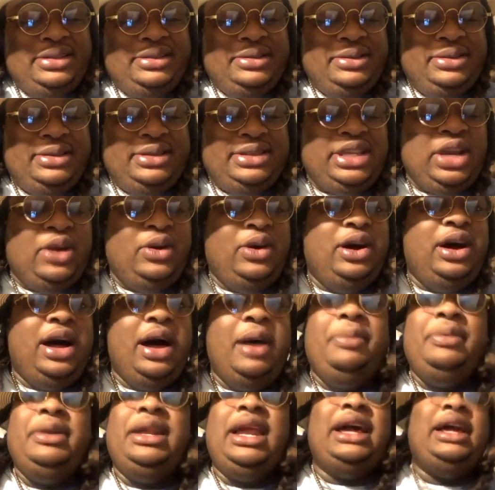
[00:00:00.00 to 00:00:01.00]
So
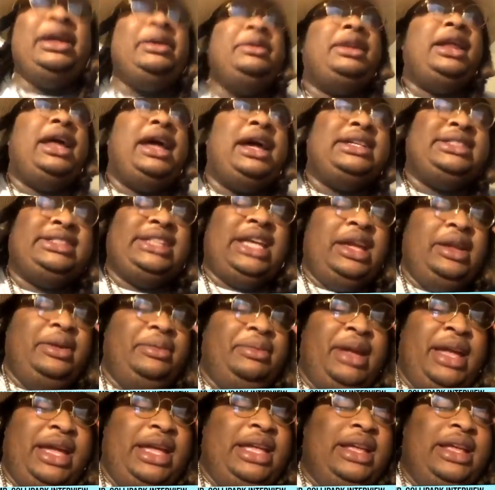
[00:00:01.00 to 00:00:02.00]
like I say,
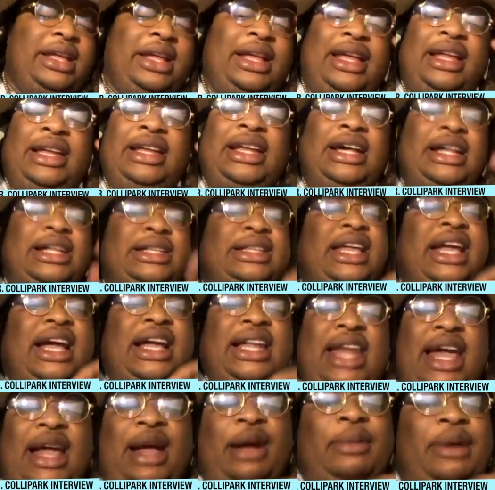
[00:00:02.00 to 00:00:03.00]
man, another thing I
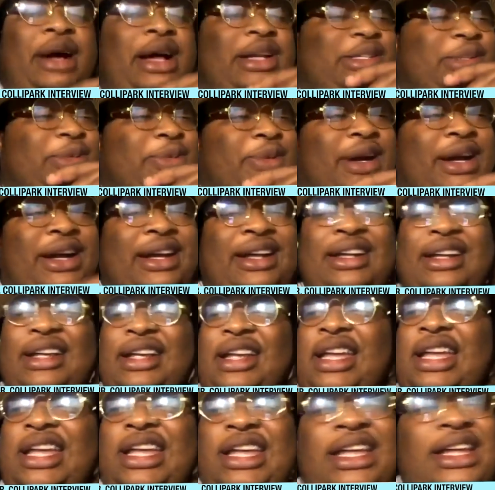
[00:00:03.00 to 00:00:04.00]
like about you, bro,
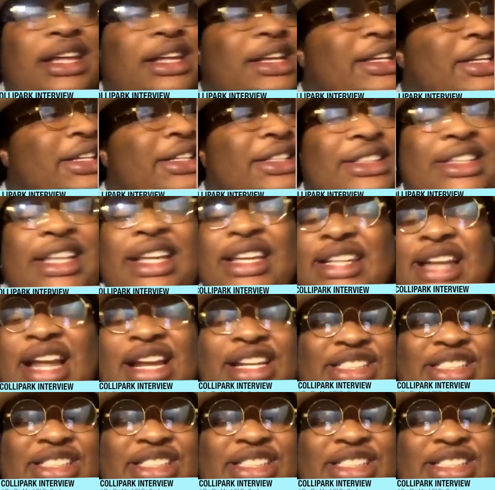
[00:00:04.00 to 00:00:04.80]
DJ